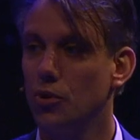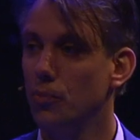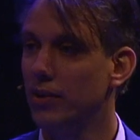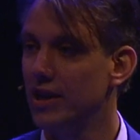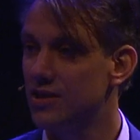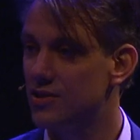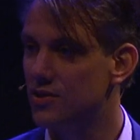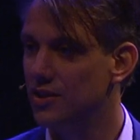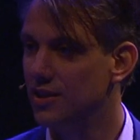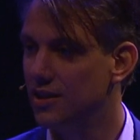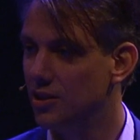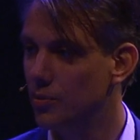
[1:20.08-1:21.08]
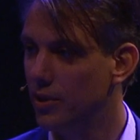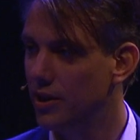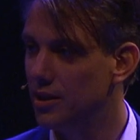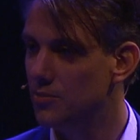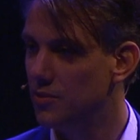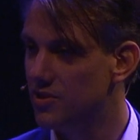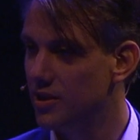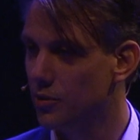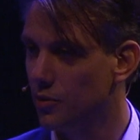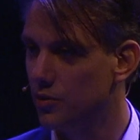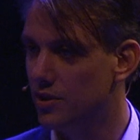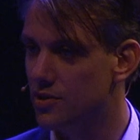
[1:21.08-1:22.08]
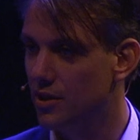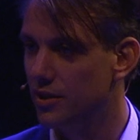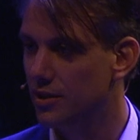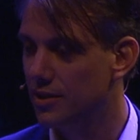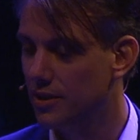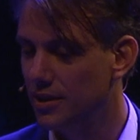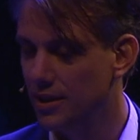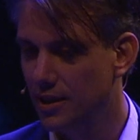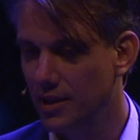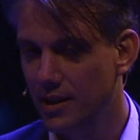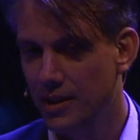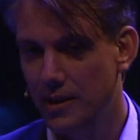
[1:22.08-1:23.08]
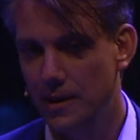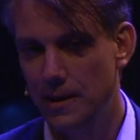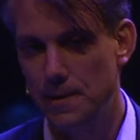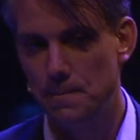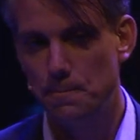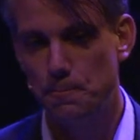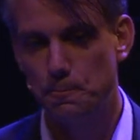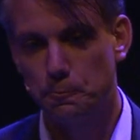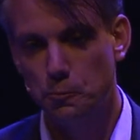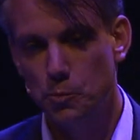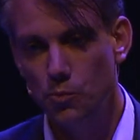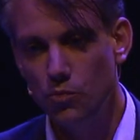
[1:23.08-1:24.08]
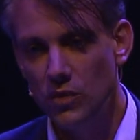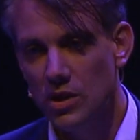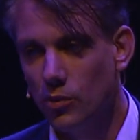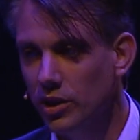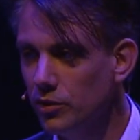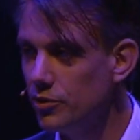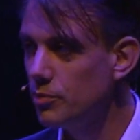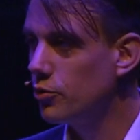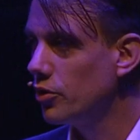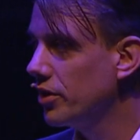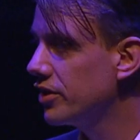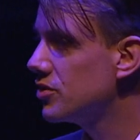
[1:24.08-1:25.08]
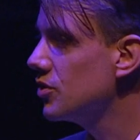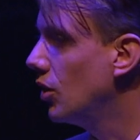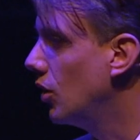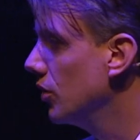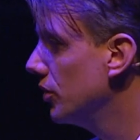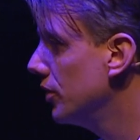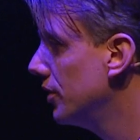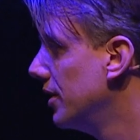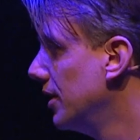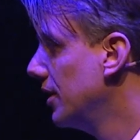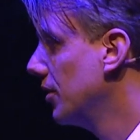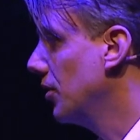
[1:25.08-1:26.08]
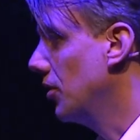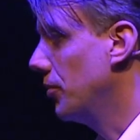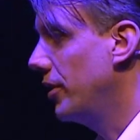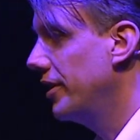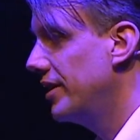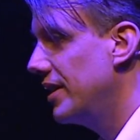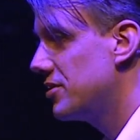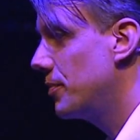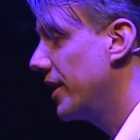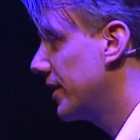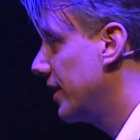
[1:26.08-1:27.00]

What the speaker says: complexity in a way in material design. One of the products on my desk